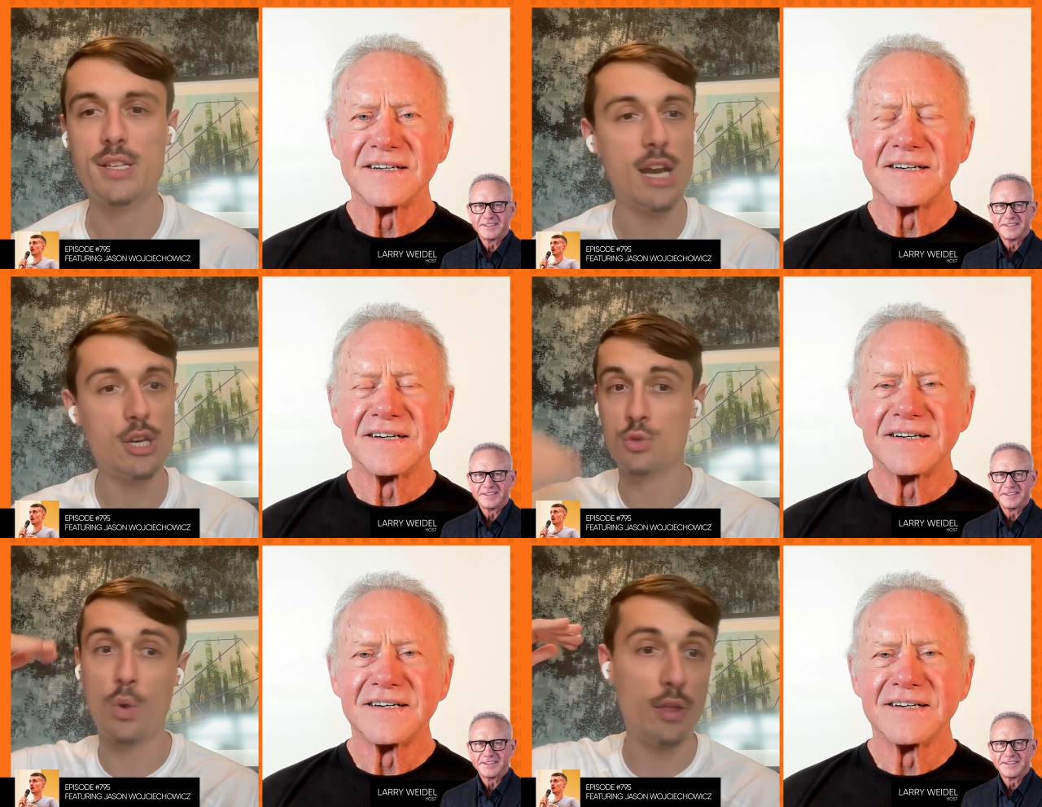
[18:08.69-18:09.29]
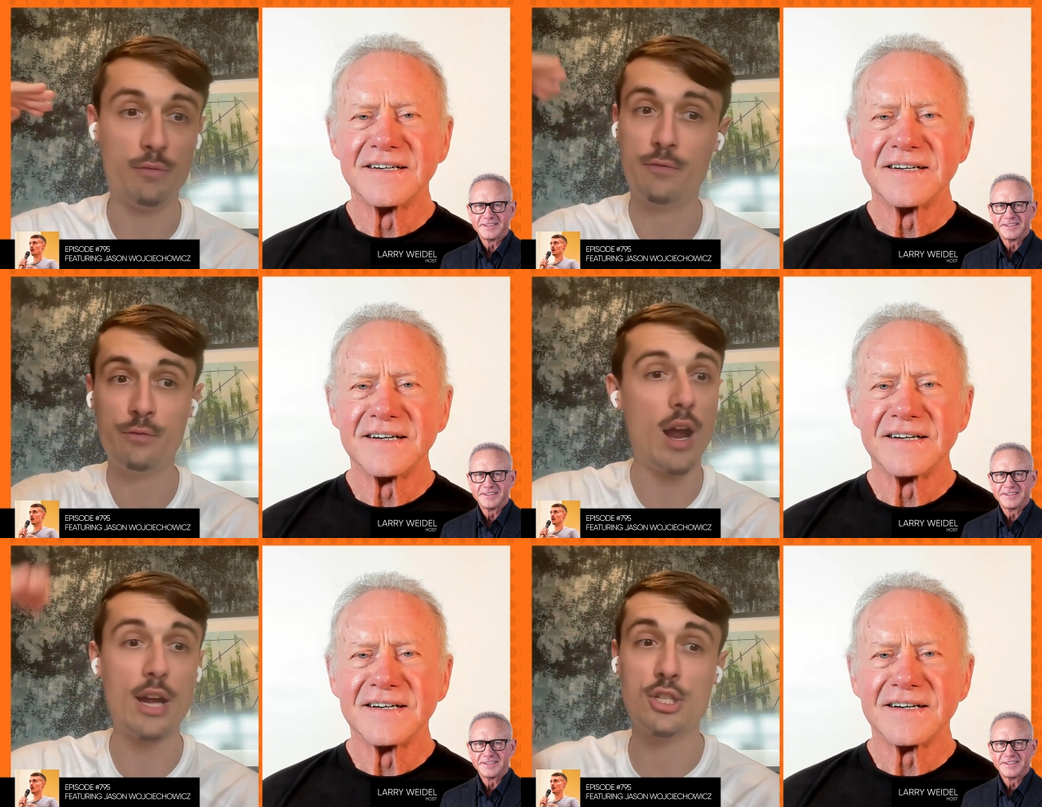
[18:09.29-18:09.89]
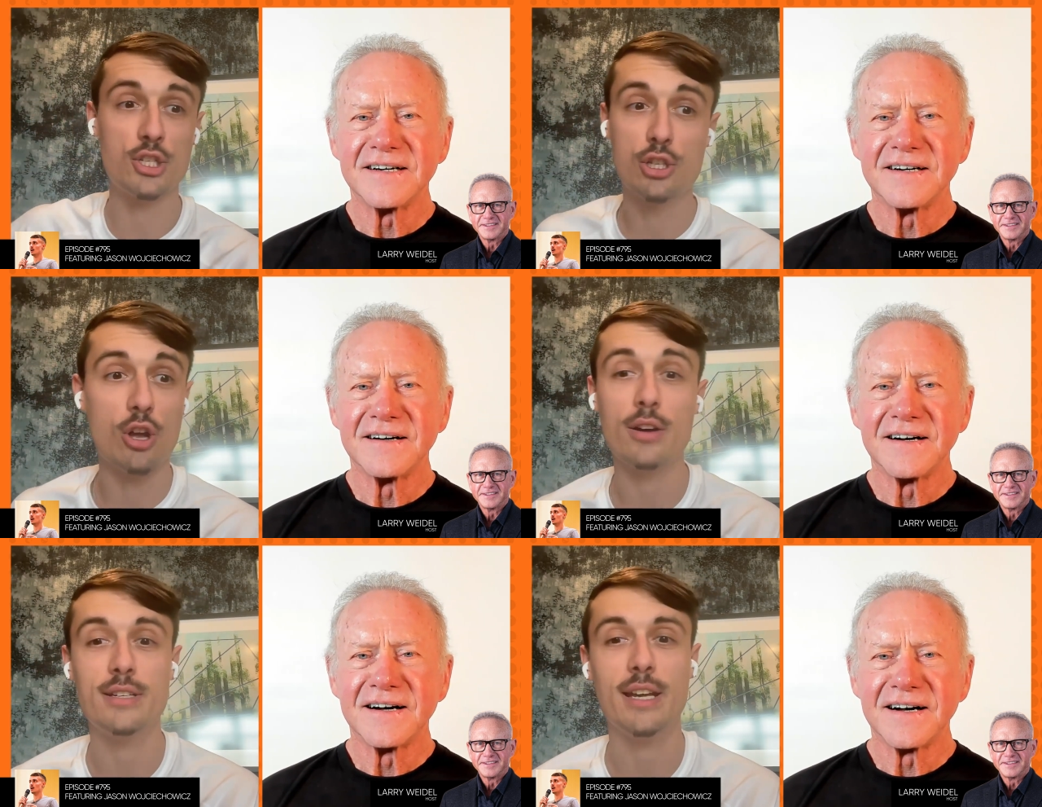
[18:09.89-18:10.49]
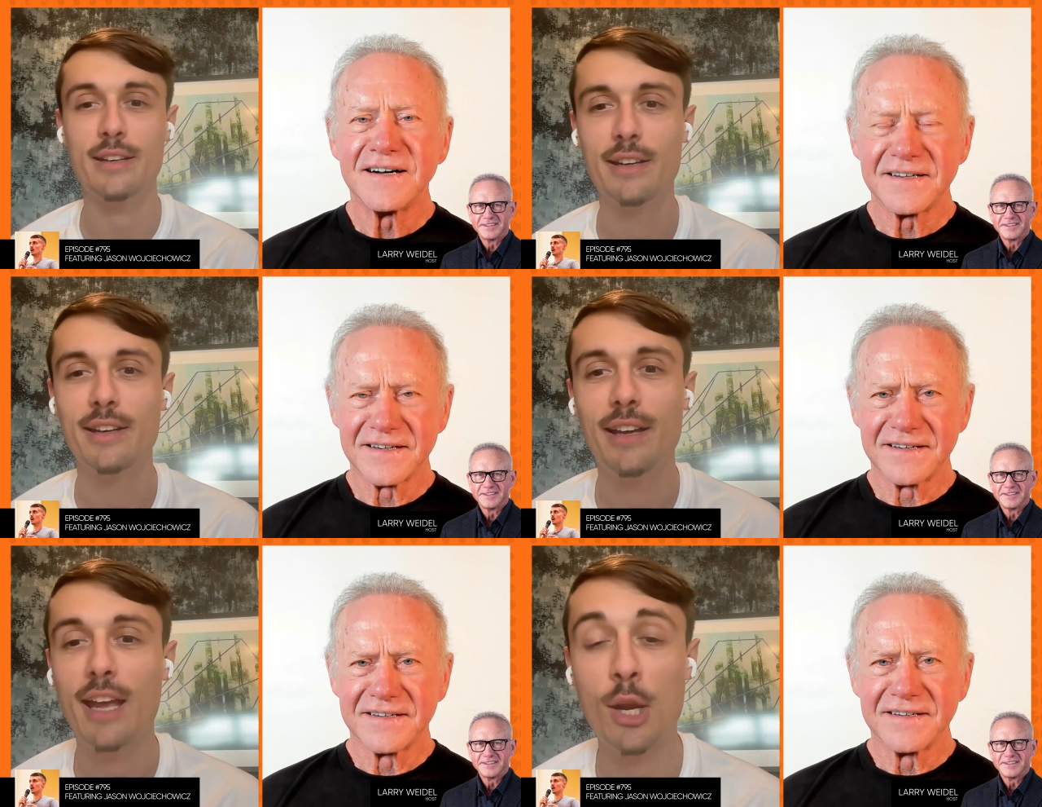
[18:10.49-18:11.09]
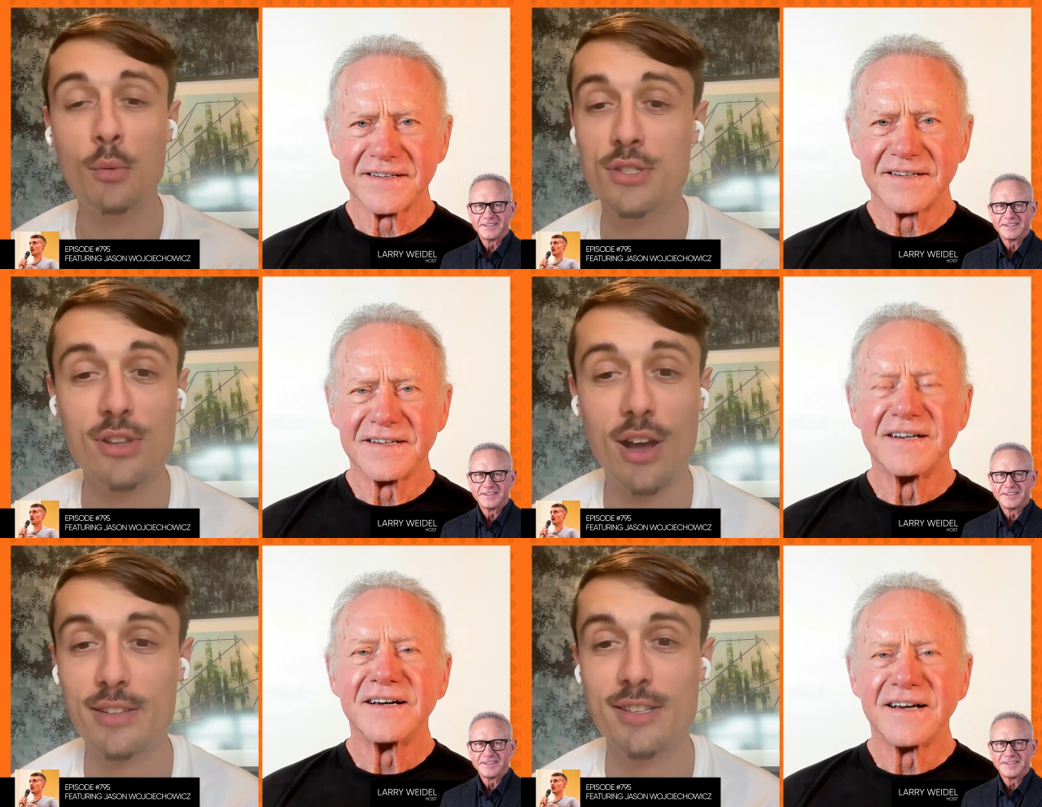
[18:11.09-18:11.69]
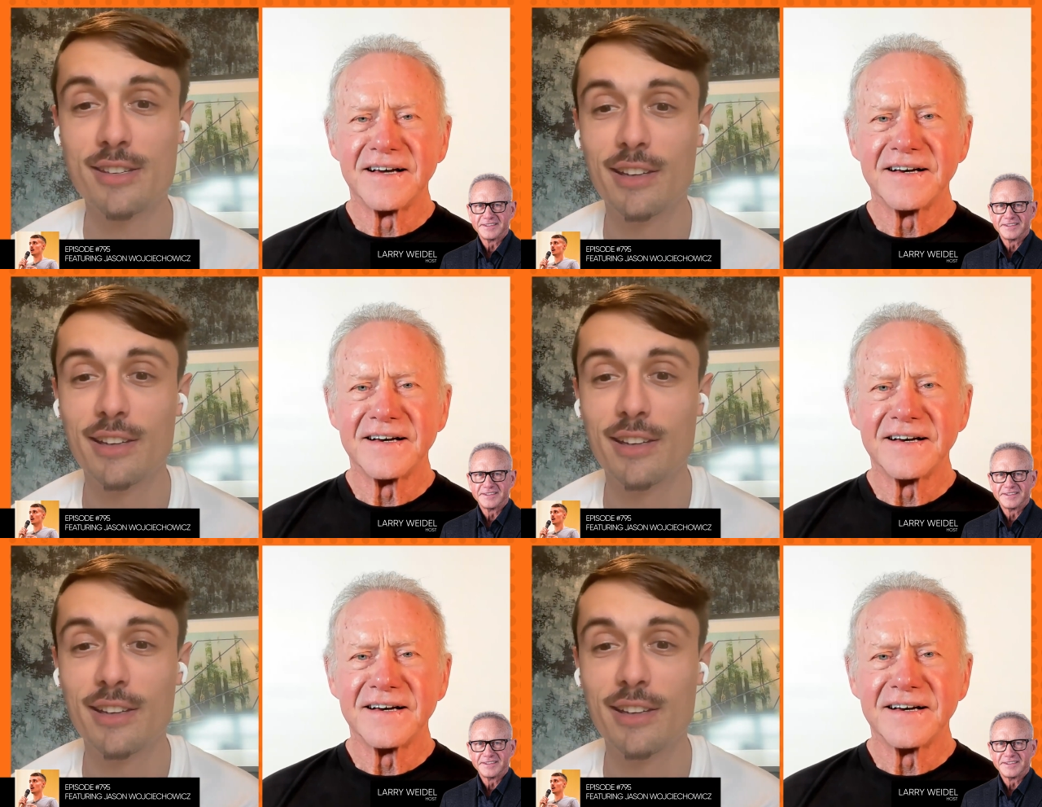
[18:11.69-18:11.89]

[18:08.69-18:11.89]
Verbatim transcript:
Speaker 1: And I just went for, I just gunned it. And it was nuts.